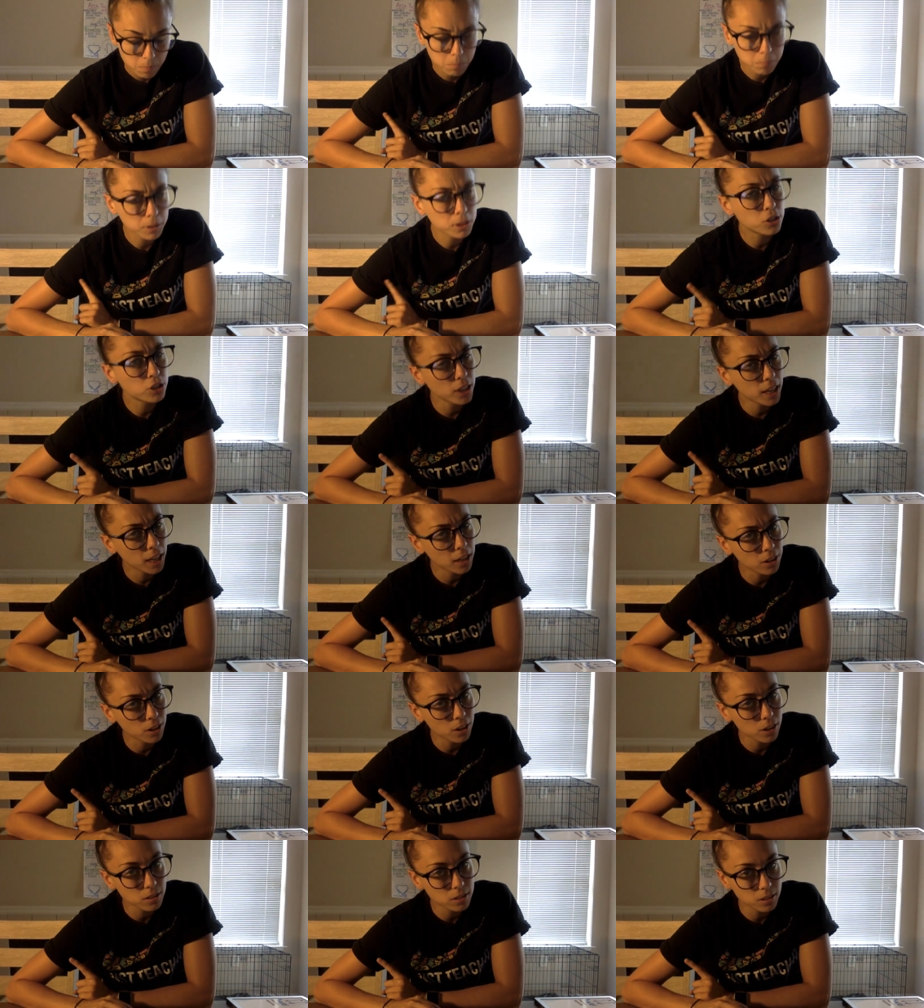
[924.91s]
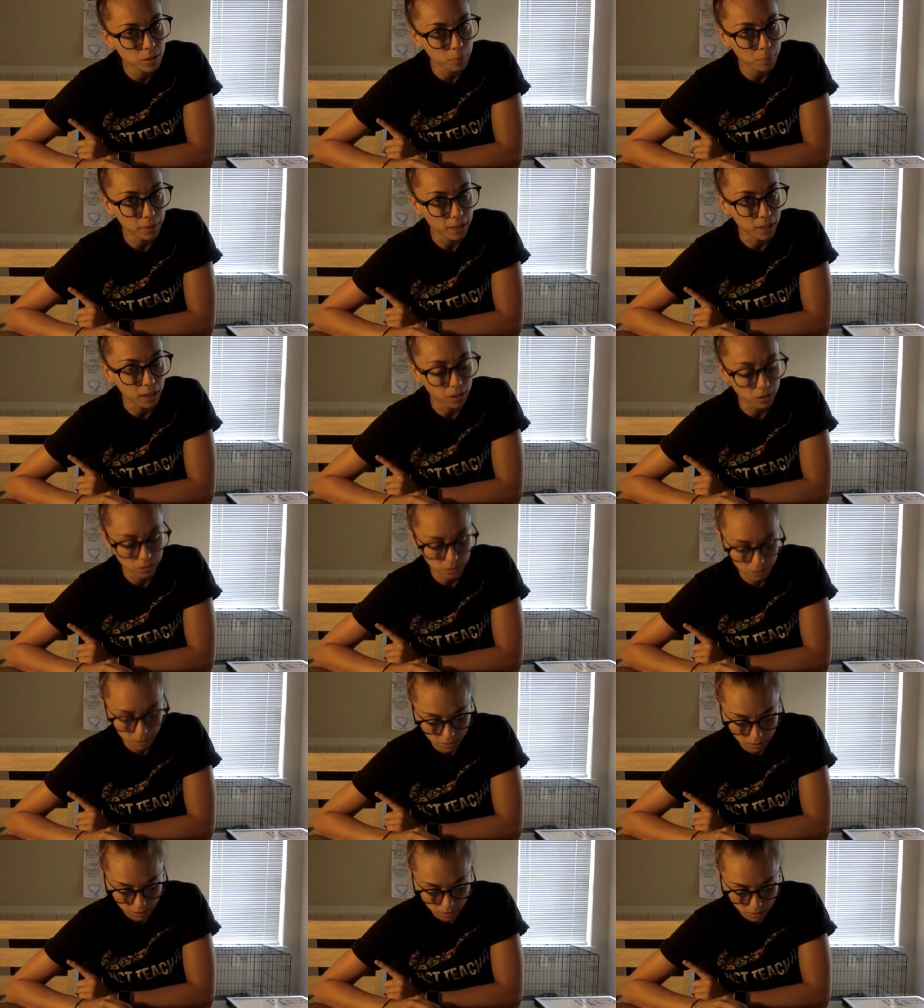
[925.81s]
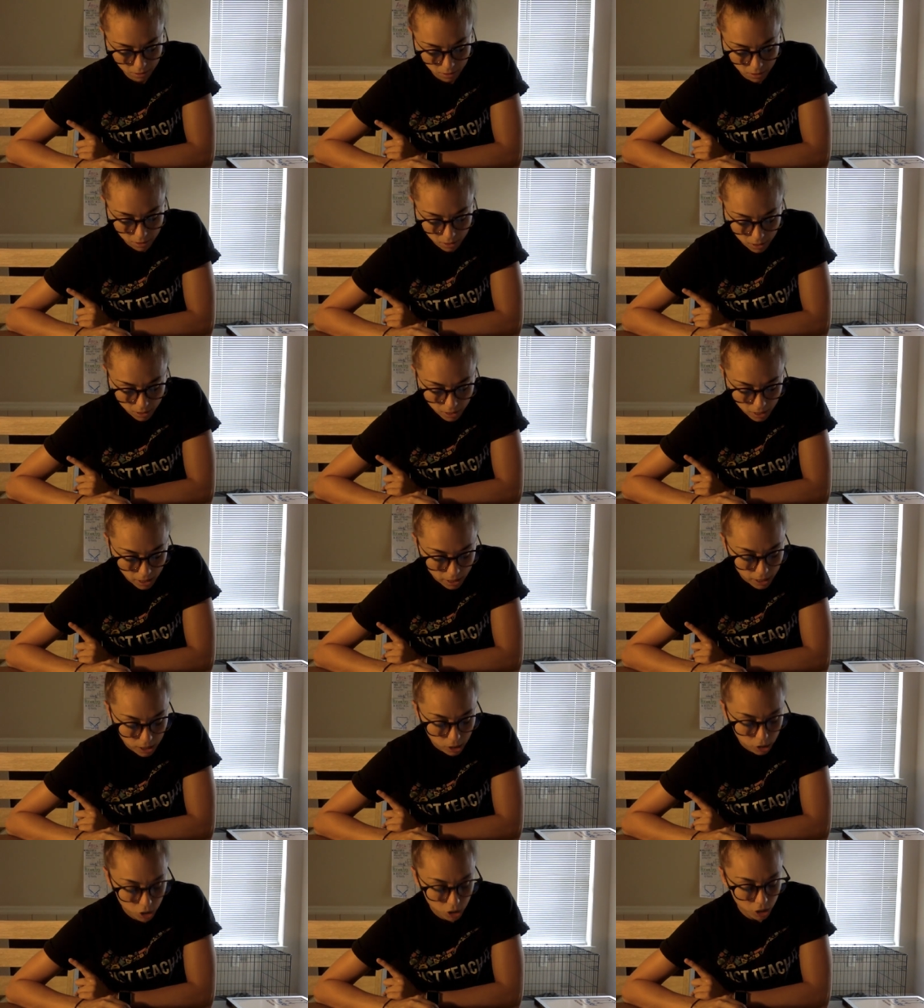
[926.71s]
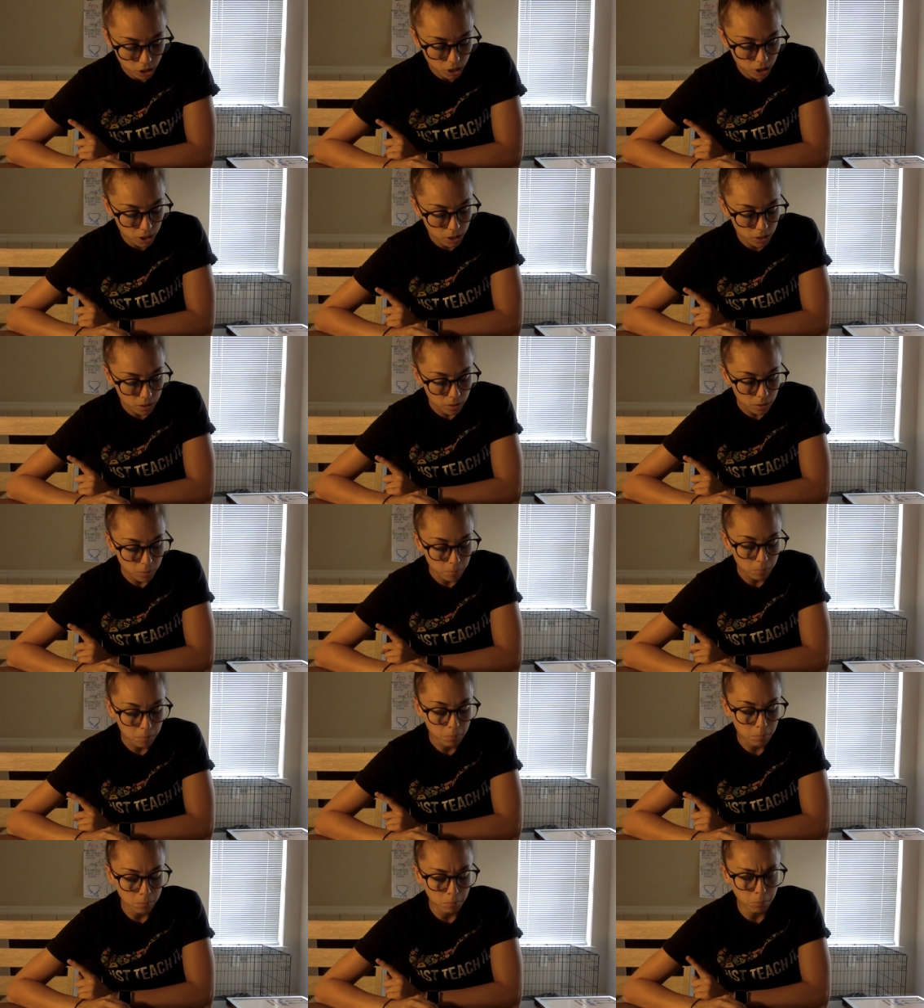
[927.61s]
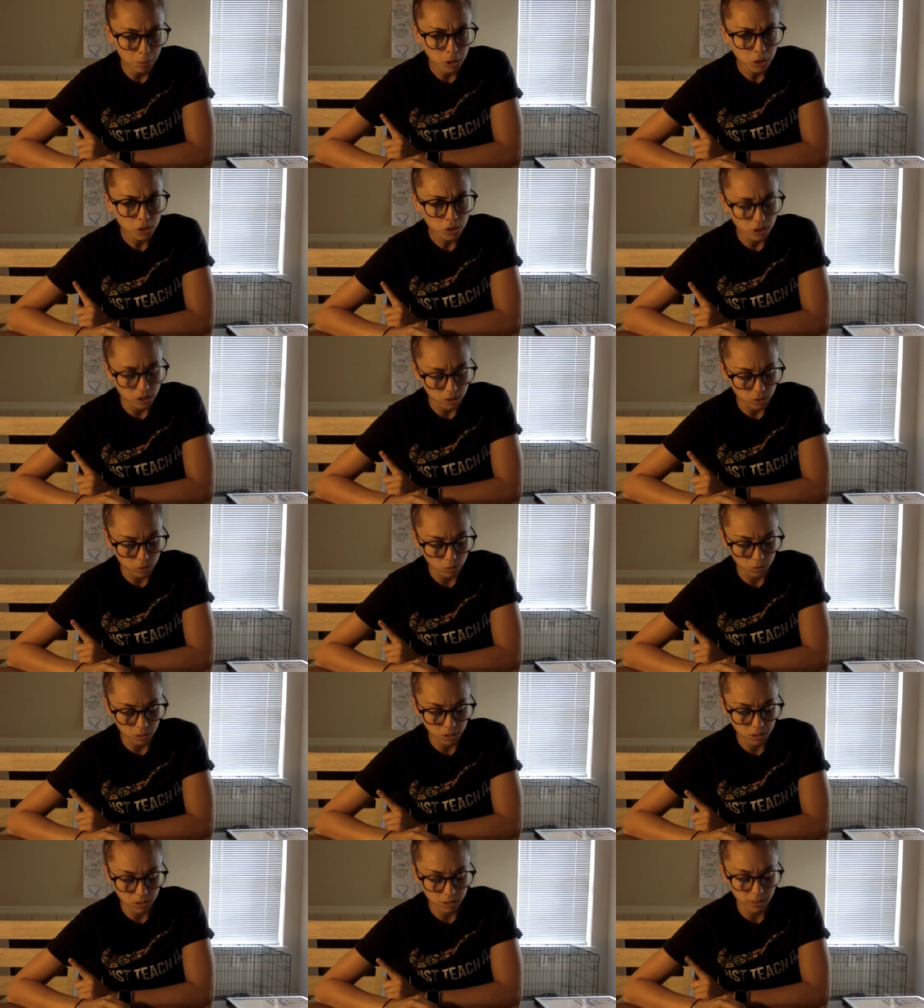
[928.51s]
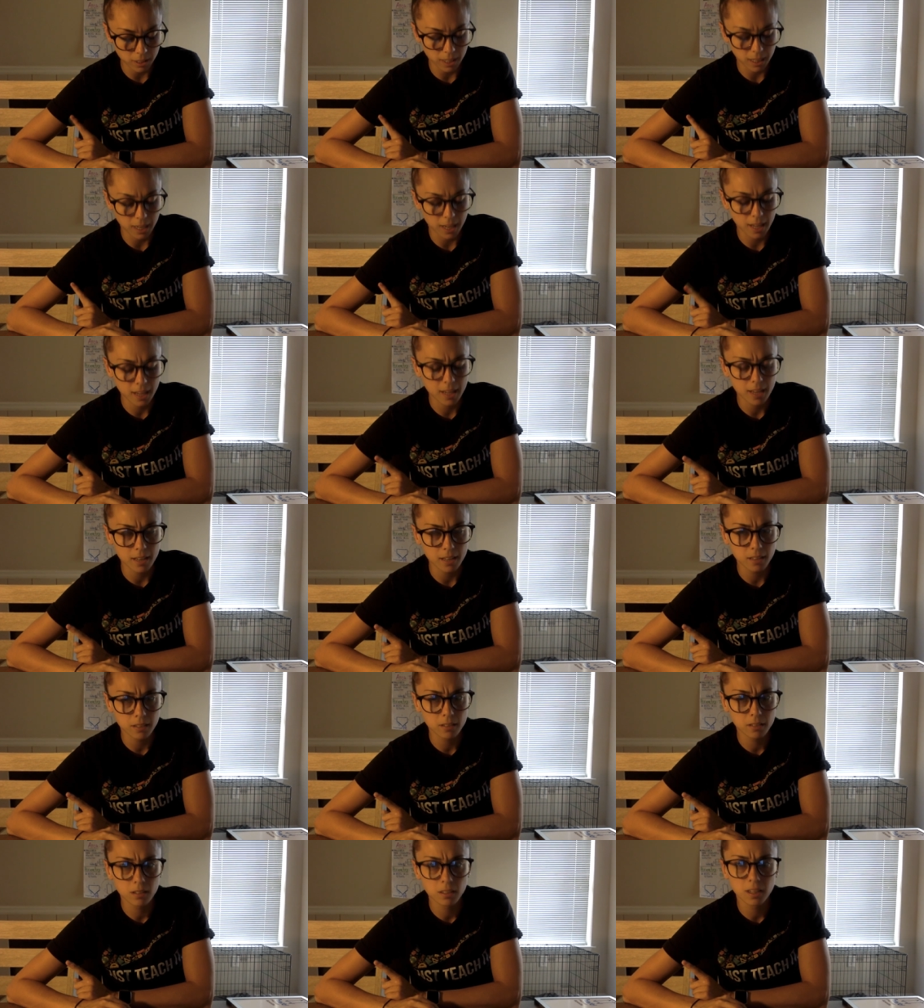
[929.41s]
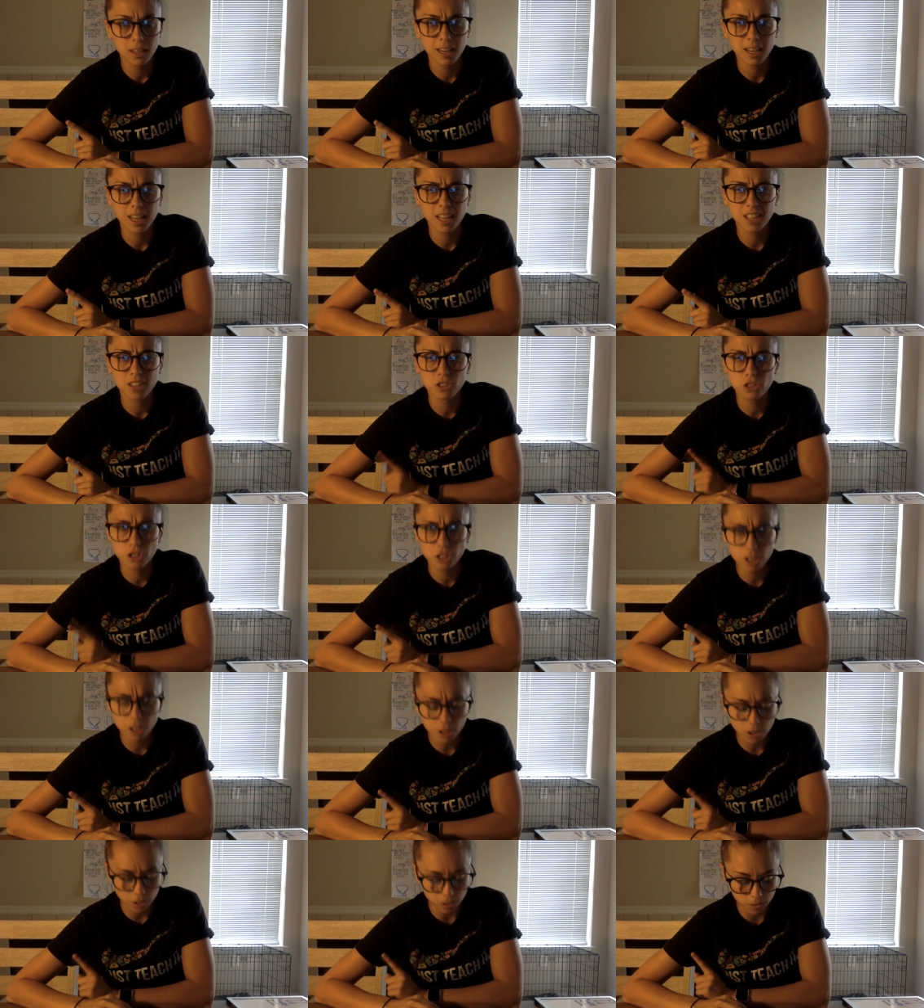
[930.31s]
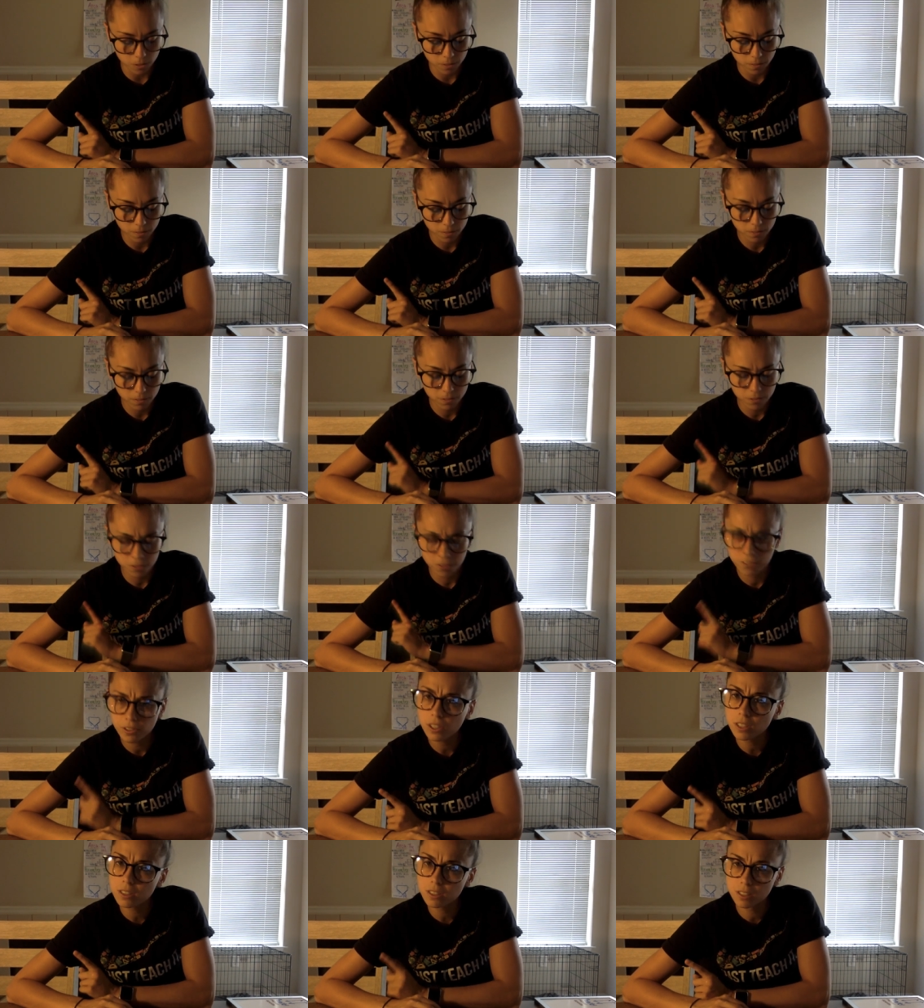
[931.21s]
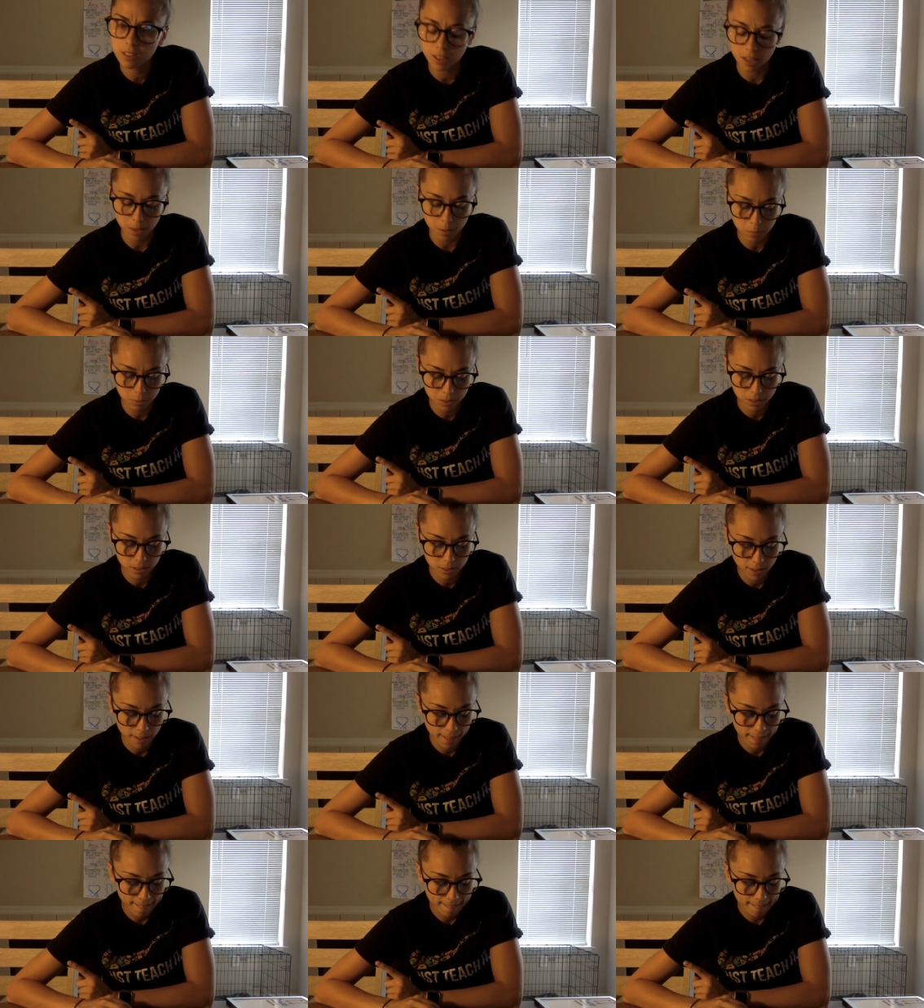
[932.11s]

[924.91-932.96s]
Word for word: But she had heard something else. She heard bushes rustling ahead, and she heard footsteps